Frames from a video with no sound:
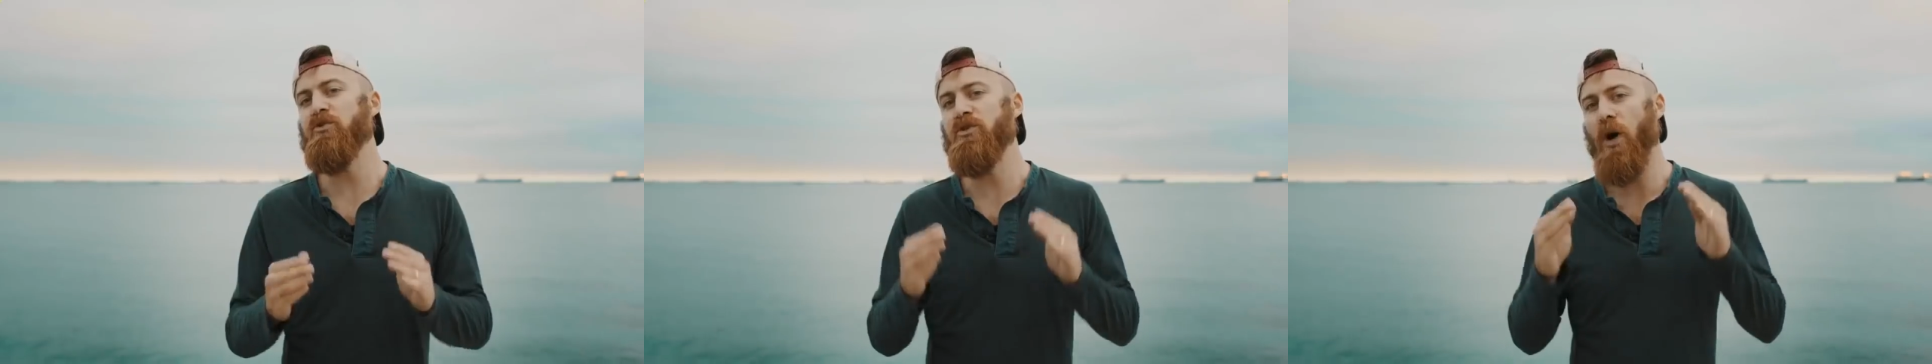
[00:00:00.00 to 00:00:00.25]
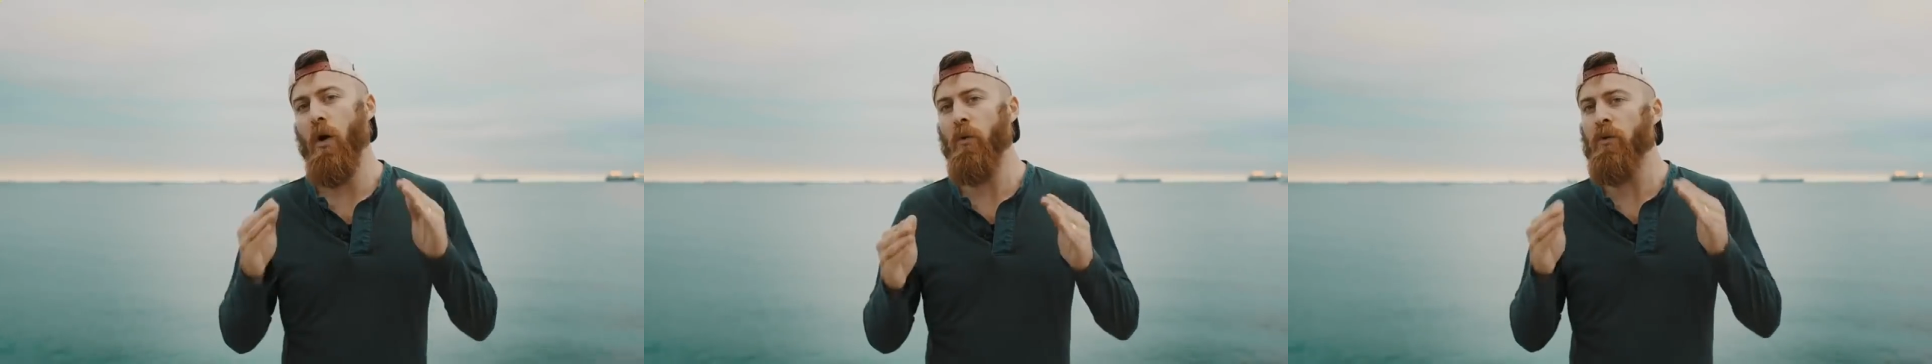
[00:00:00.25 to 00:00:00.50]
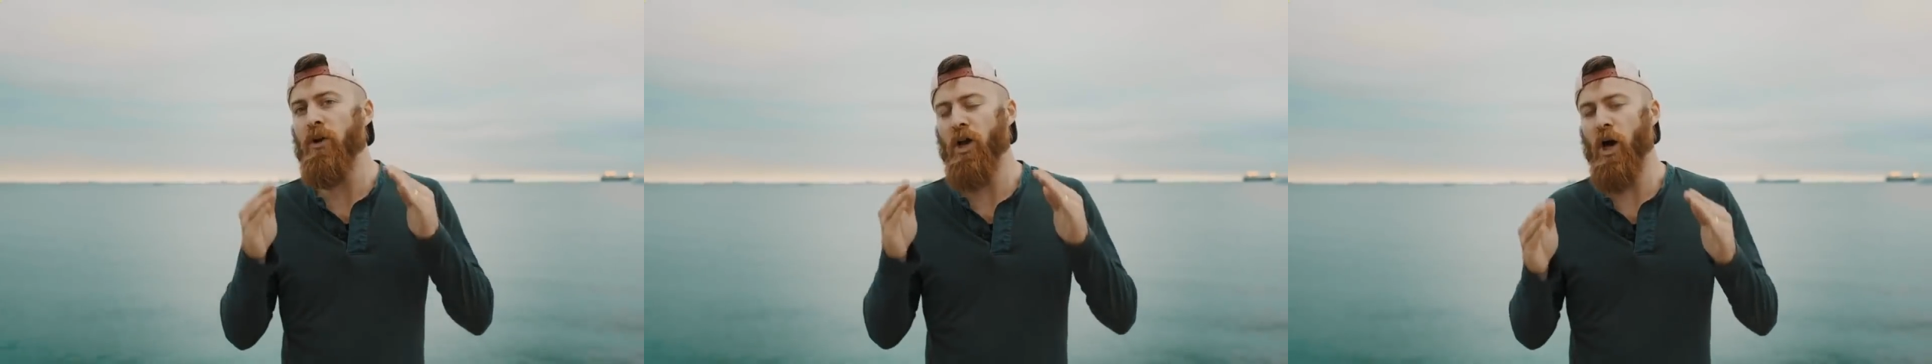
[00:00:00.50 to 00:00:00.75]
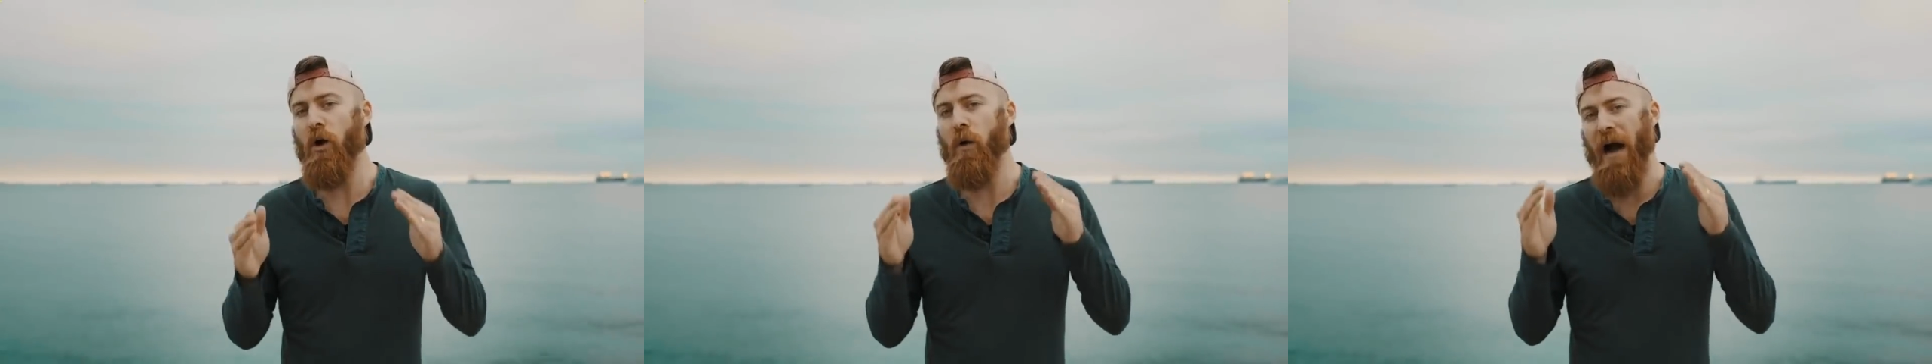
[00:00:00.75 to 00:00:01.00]
you don't
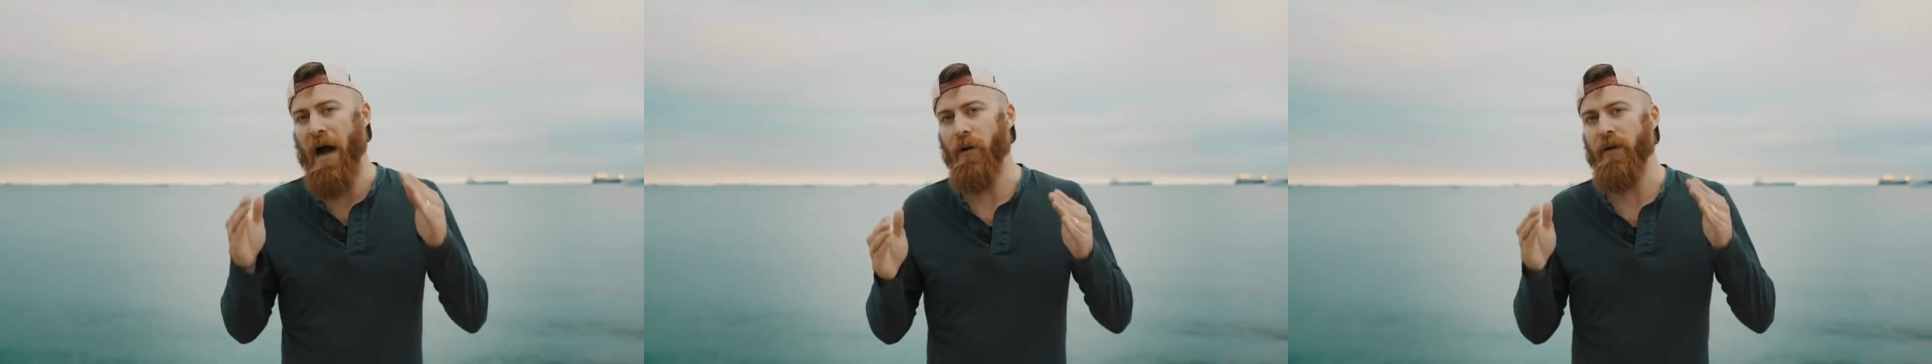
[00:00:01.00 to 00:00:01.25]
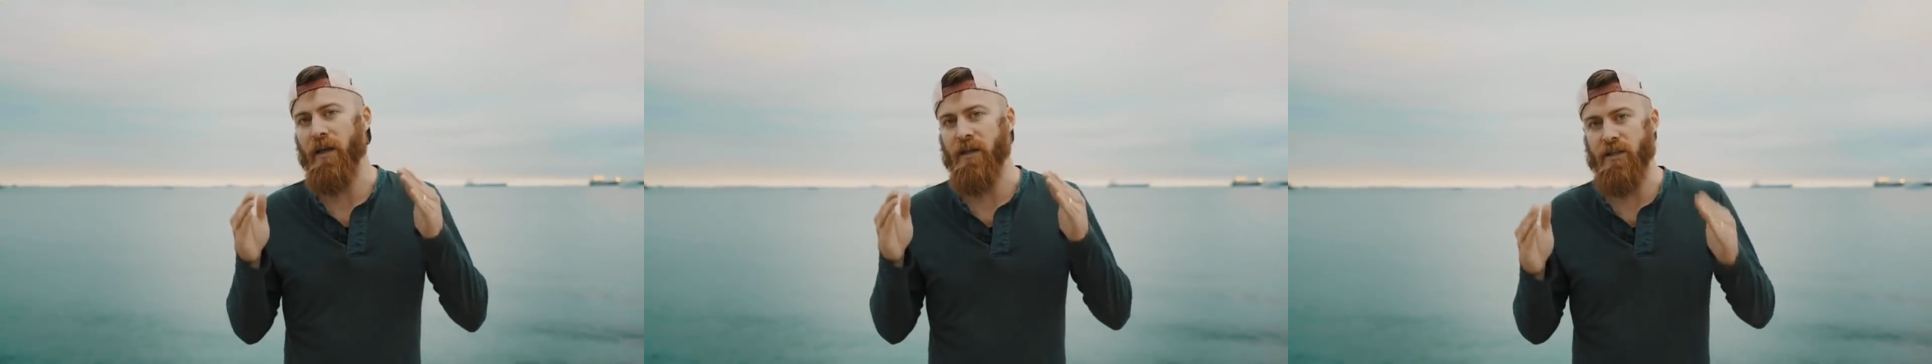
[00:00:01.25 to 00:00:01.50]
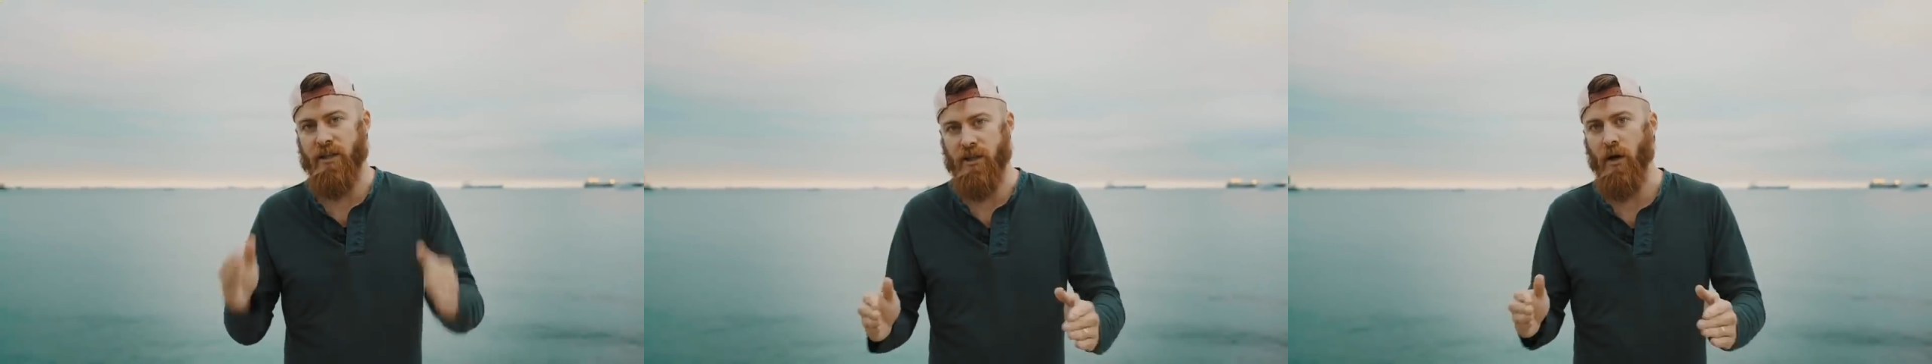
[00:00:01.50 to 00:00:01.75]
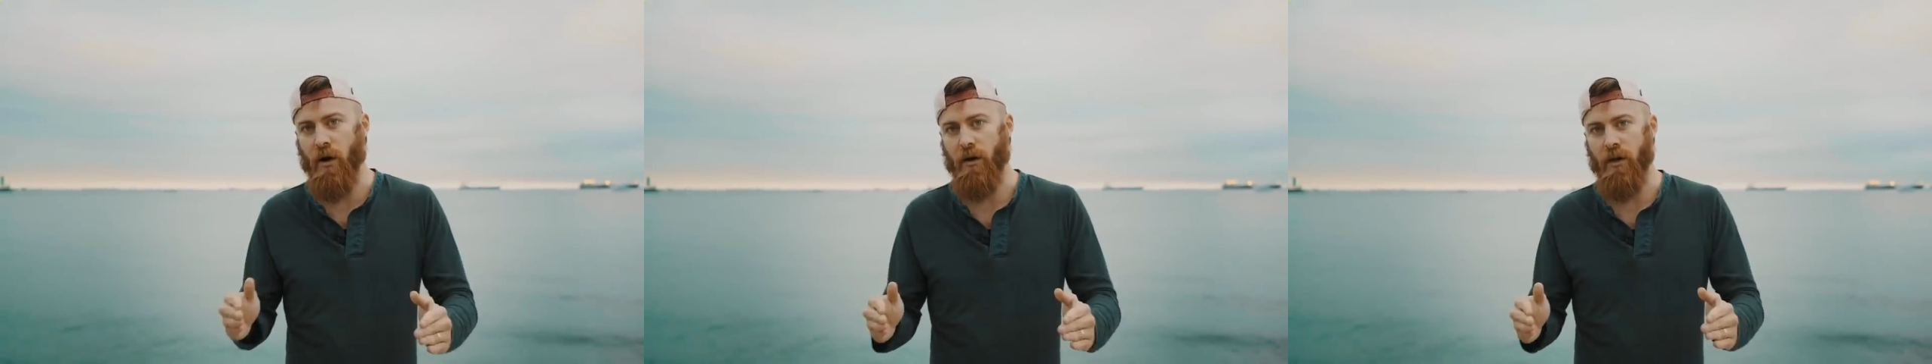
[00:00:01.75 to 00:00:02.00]
know how to get
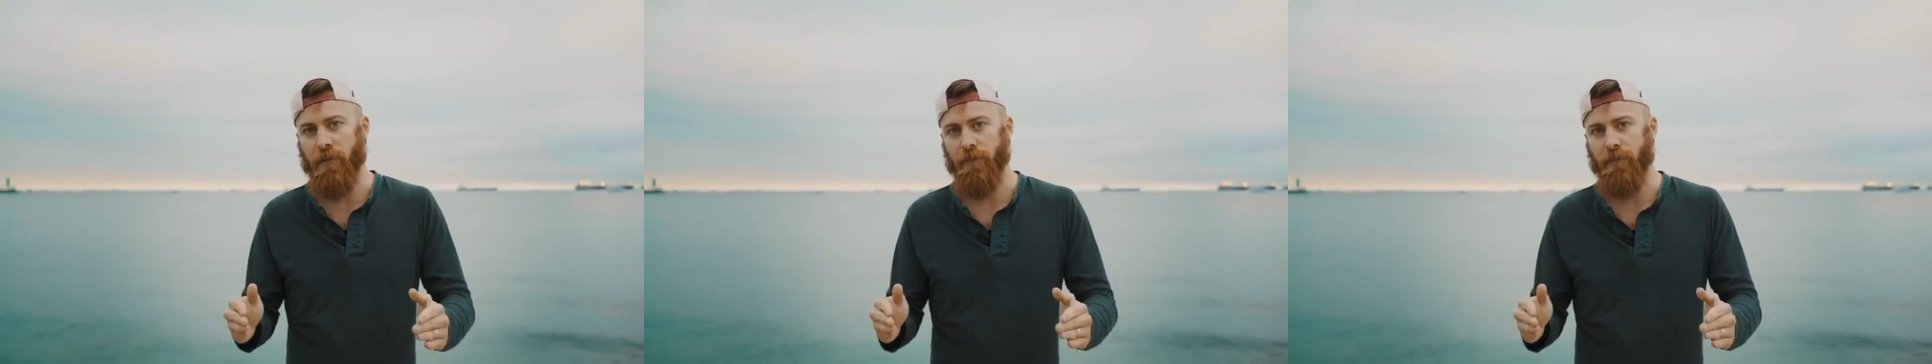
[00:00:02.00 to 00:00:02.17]
started.